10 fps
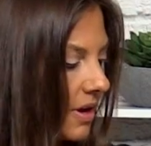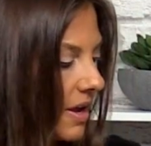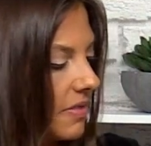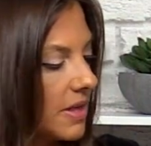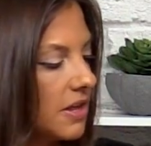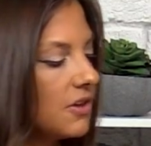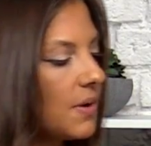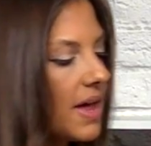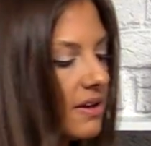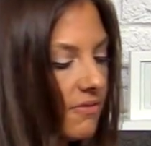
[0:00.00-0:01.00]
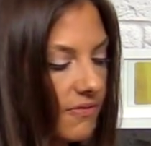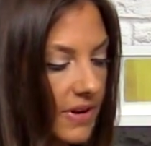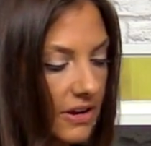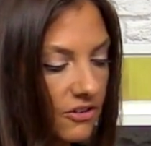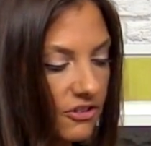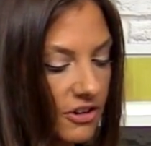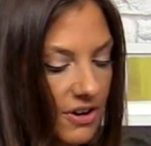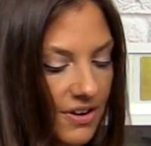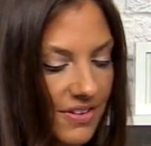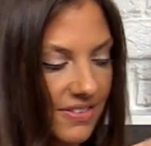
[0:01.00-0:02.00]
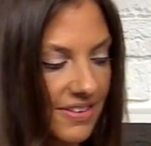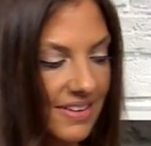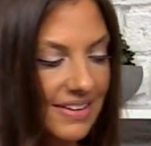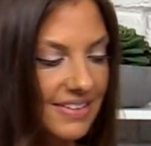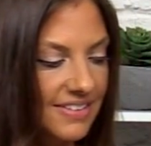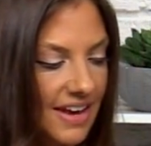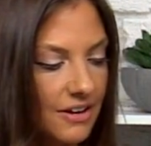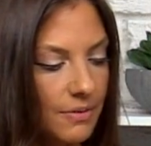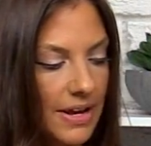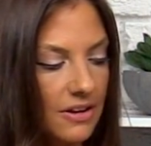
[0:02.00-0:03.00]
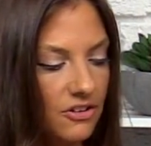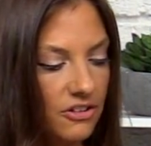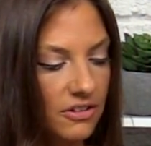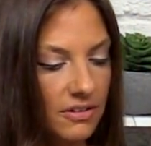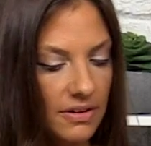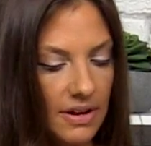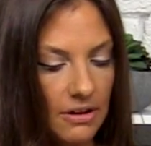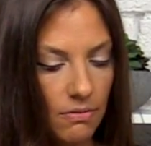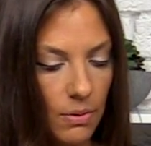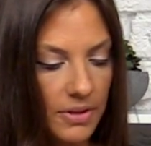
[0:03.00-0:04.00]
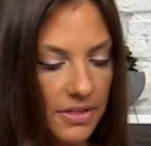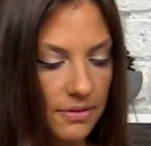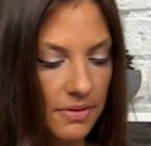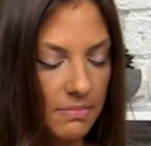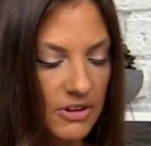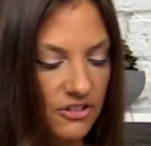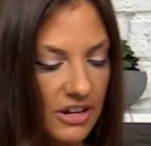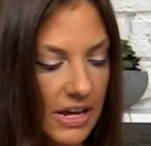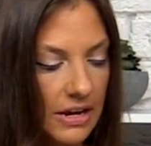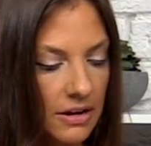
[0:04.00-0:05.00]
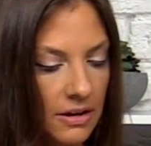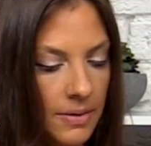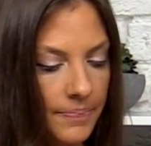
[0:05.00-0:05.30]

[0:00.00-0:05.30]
And then you go ahead and finish your Sizzix sandwich and roll it through the machine.